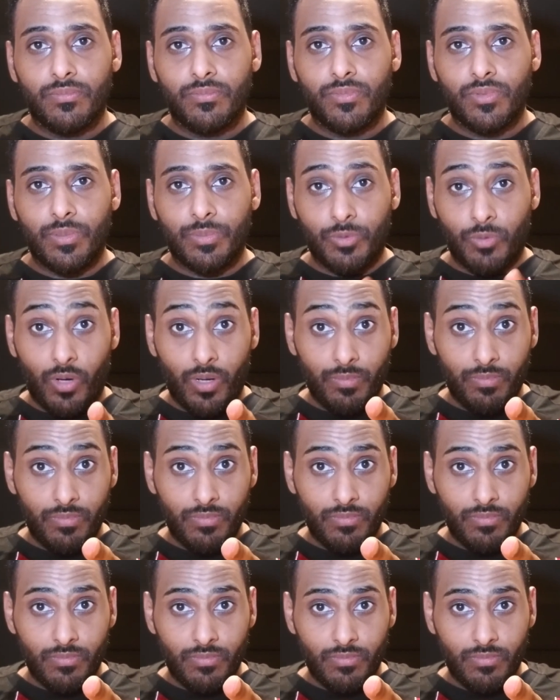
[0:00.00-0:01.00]
Subscribe.
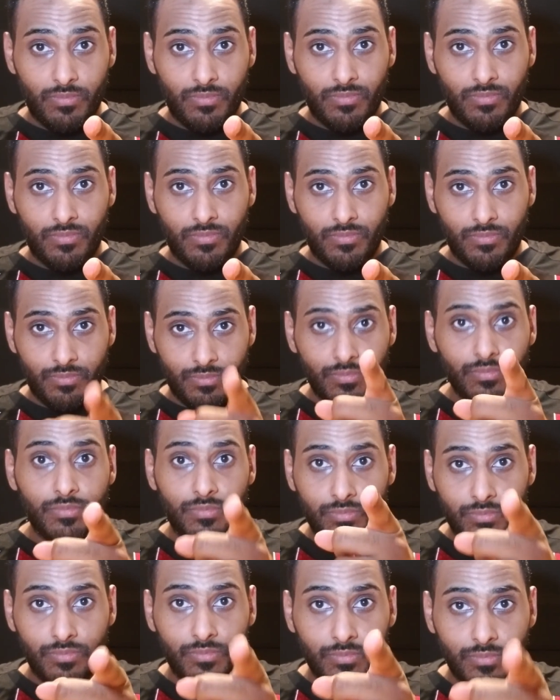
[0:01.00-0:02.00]

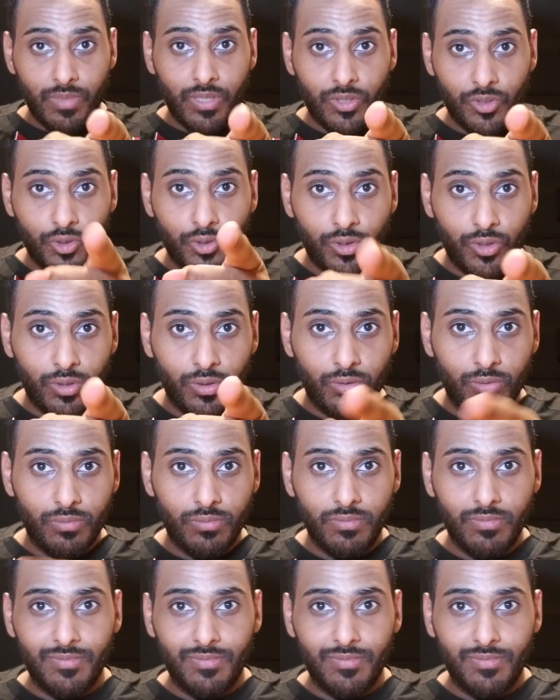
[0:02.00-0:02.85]
Make sure you do.